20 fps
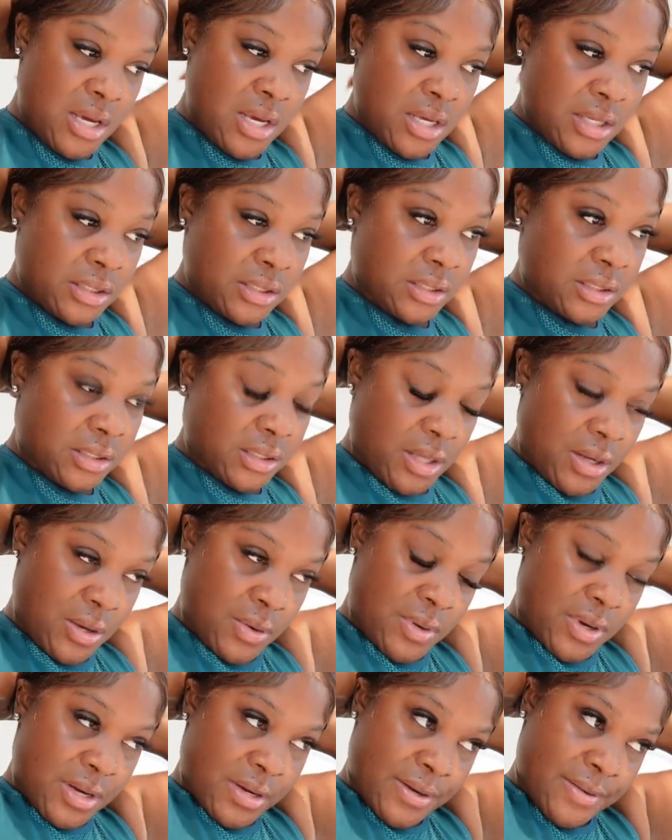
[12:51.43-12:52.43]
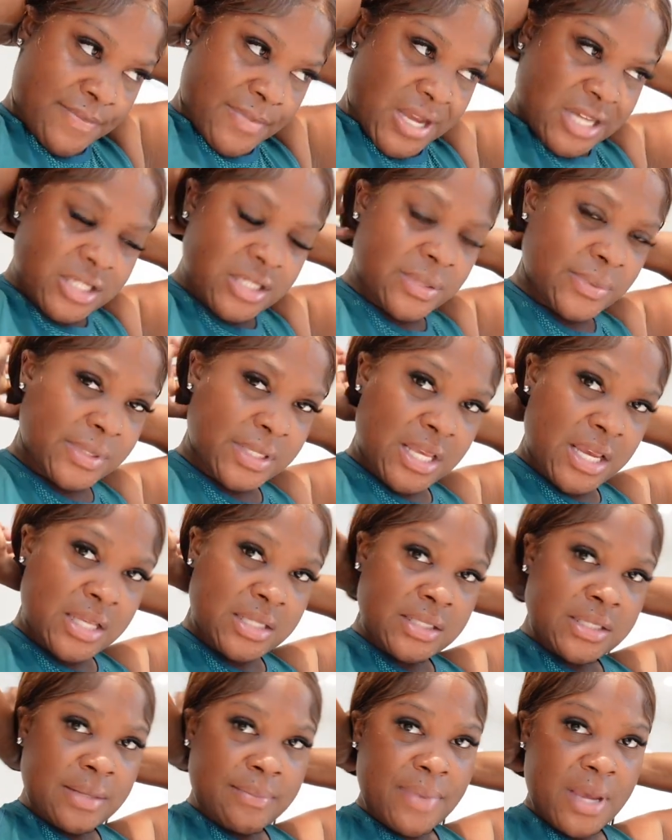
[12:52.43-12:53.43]
So I just was
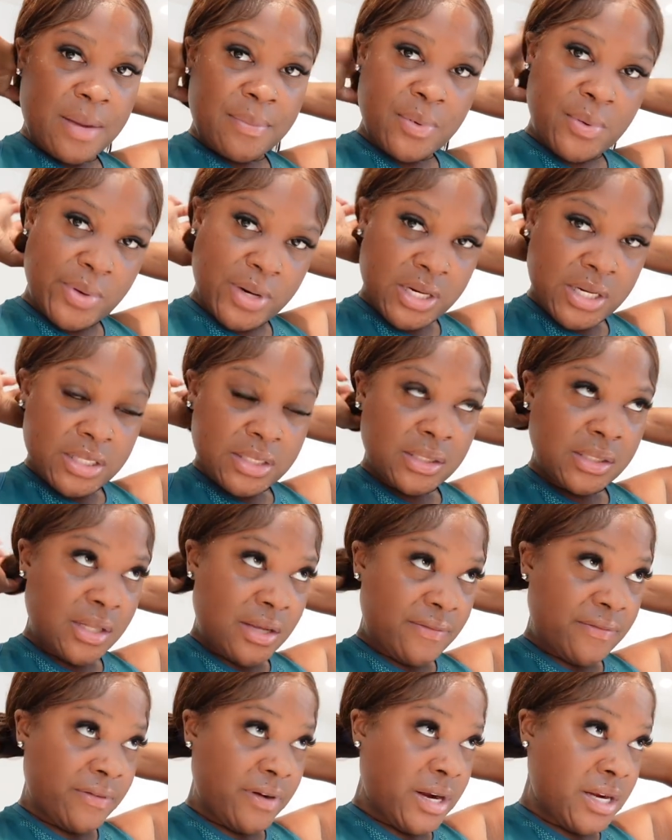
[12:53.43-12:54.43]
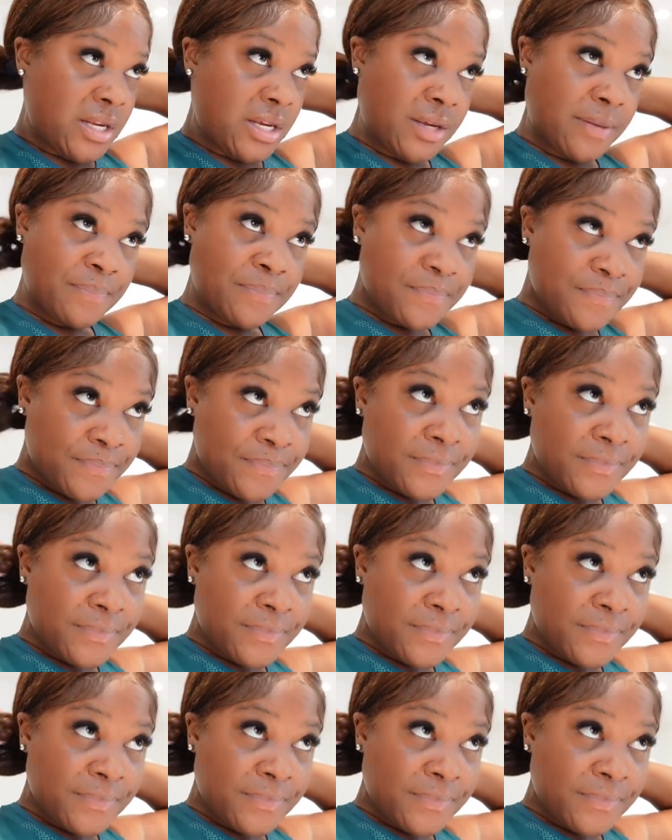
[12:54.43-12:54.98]
getting some paperwork and stuff ready.